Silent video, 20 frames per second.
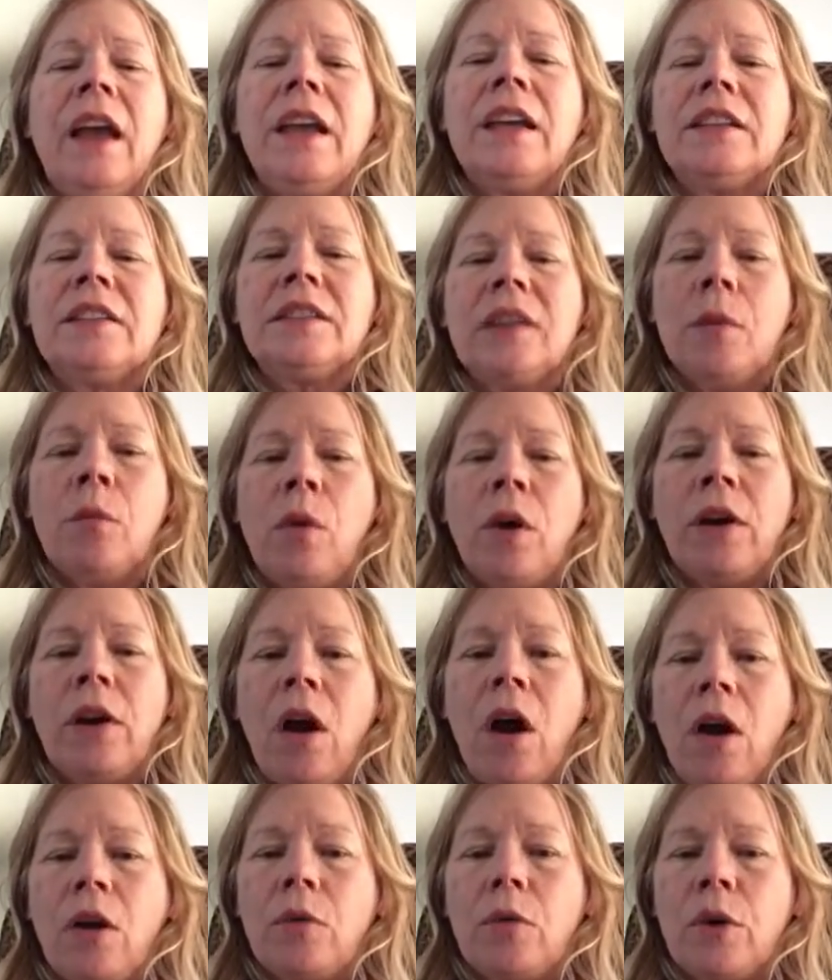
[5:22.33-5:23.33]
Is somewhat
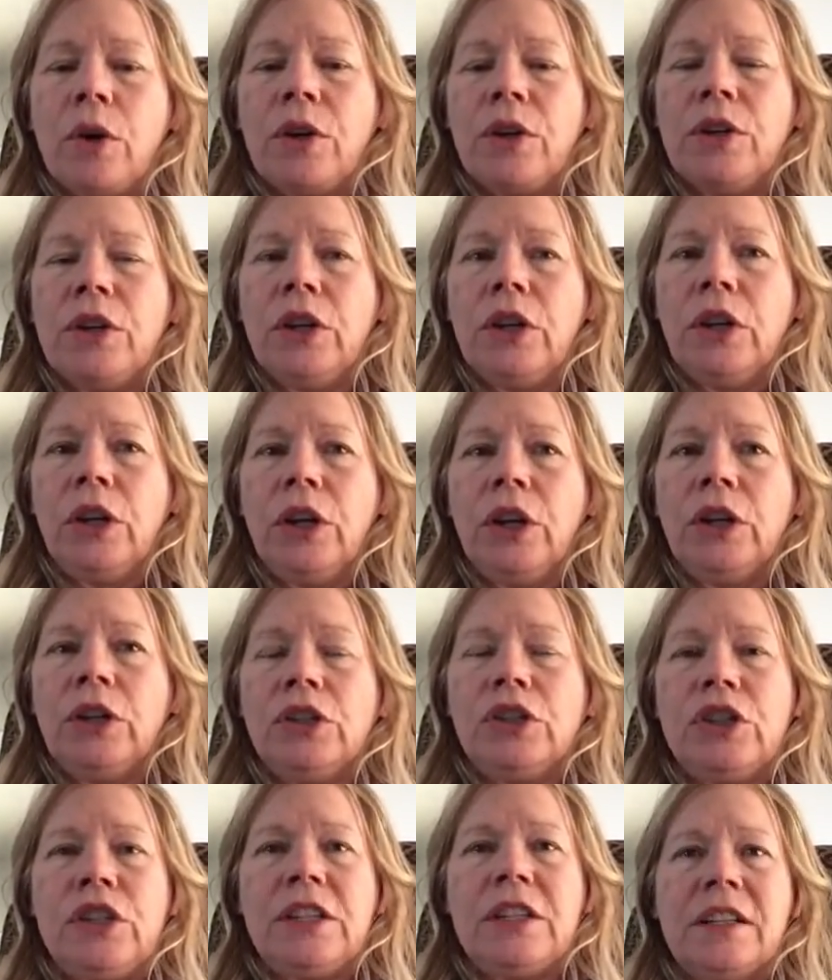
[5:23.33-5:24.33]
awkward.
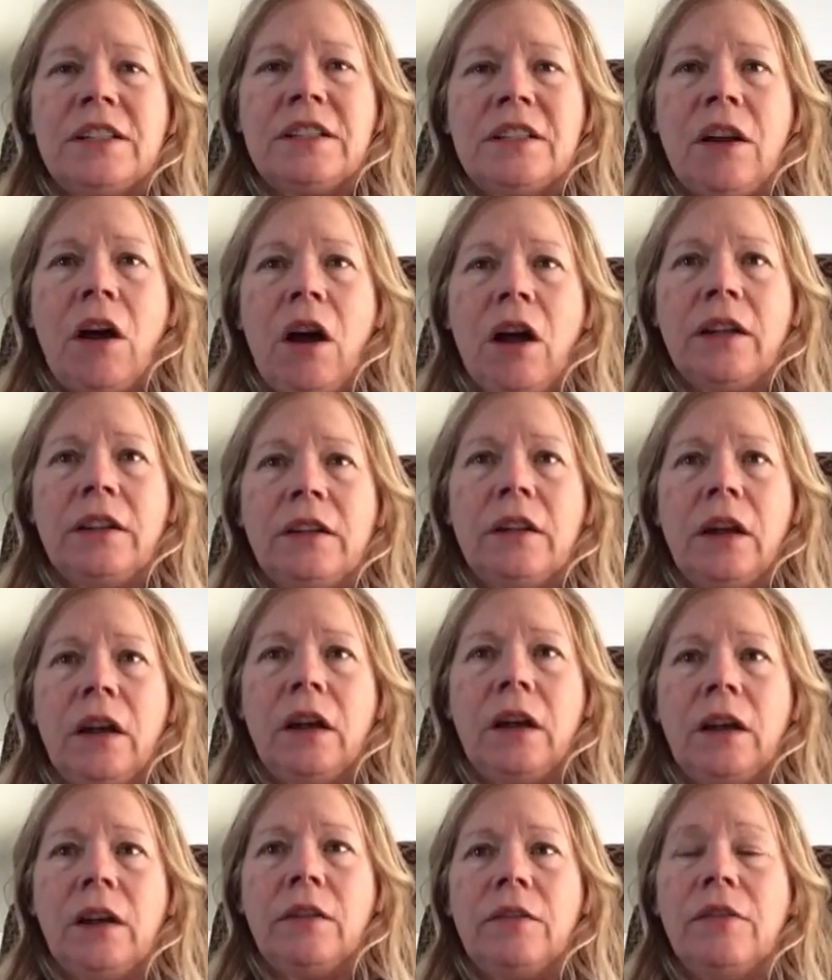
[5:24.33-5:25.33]
She does not
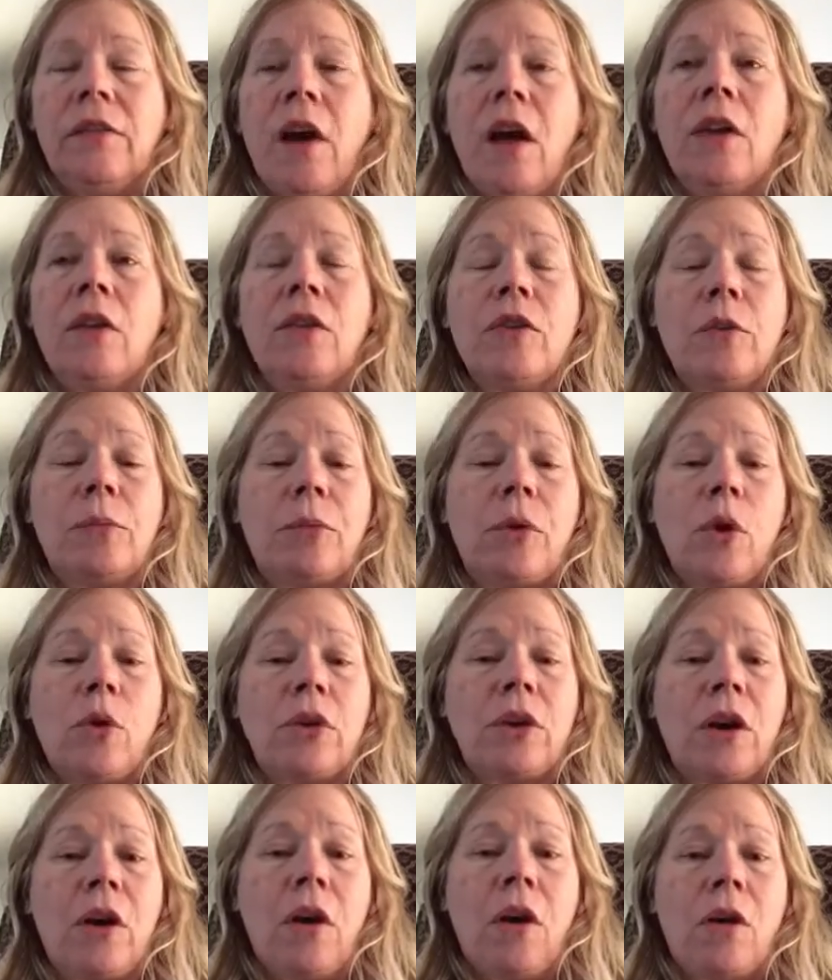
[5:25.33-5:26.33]
follow the
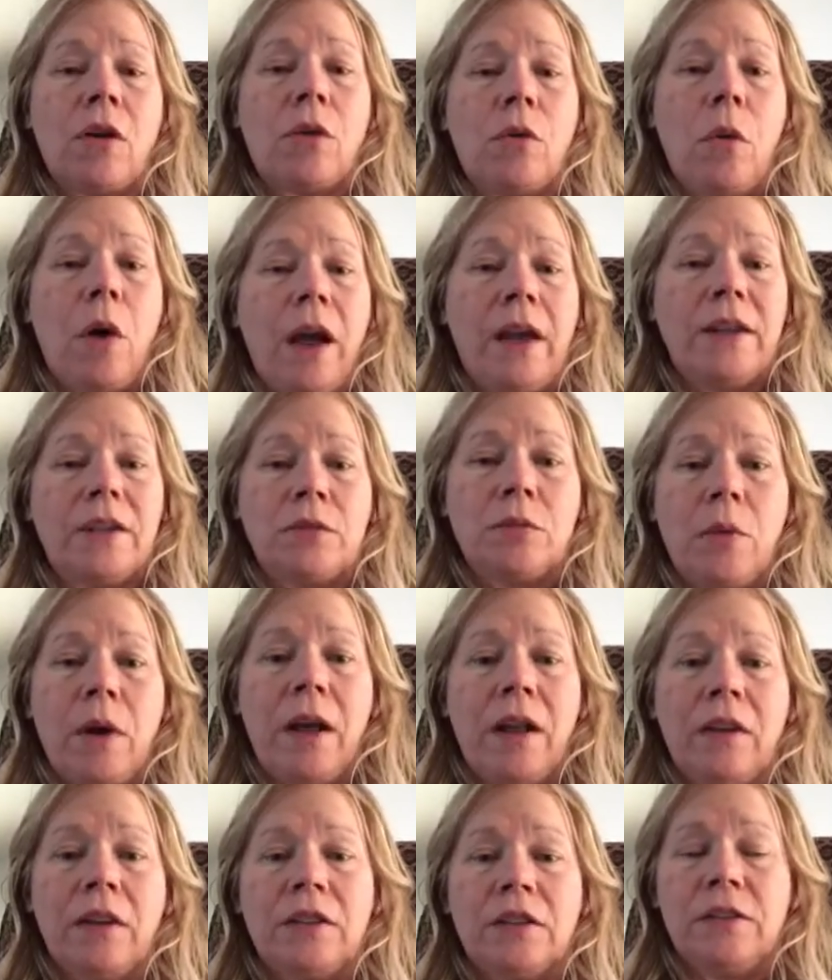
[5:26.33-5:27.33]
protocol quite as
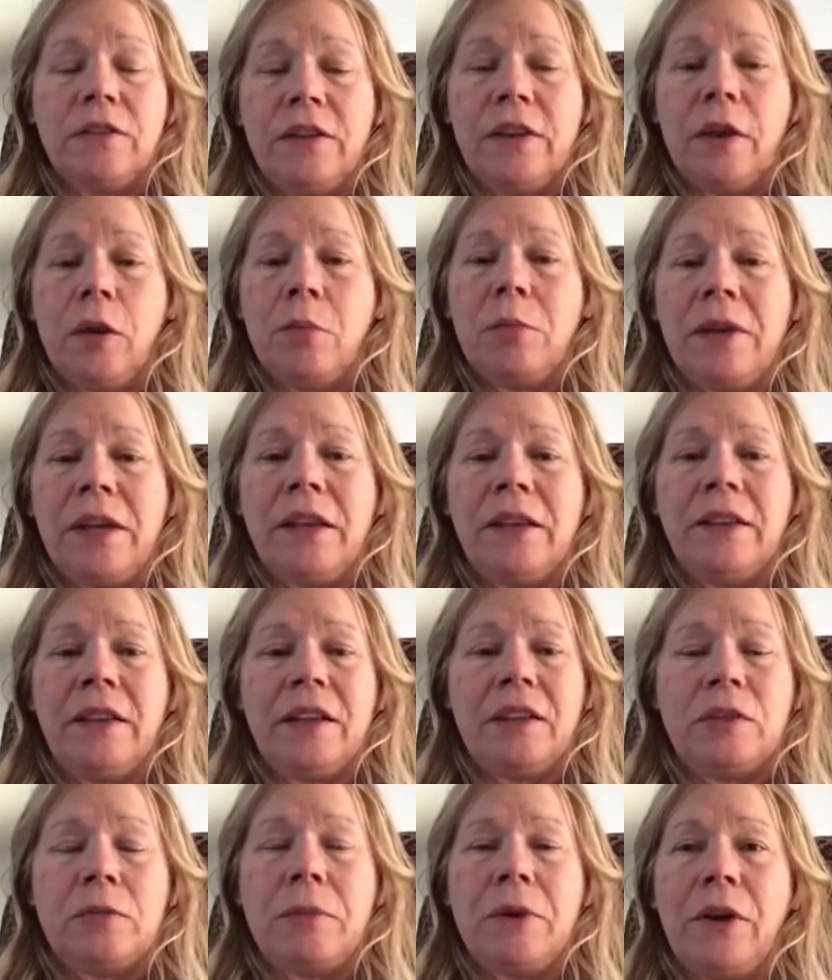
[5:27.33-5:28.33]
well as Phil, being the
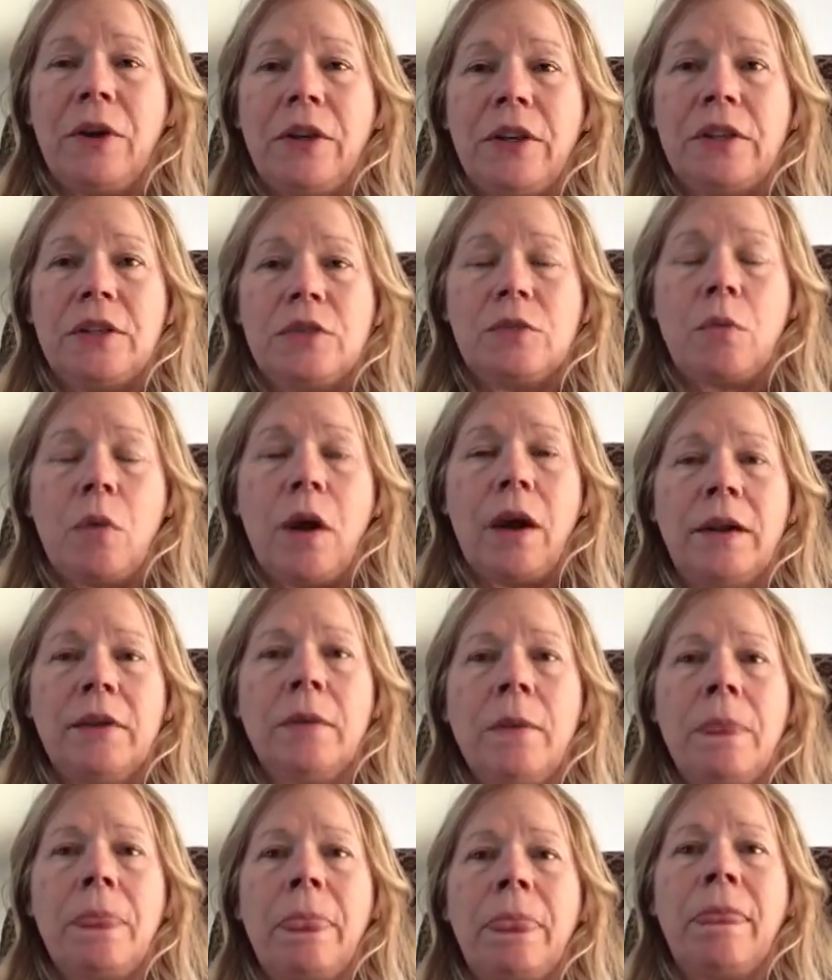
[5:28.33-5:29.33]
experienced one.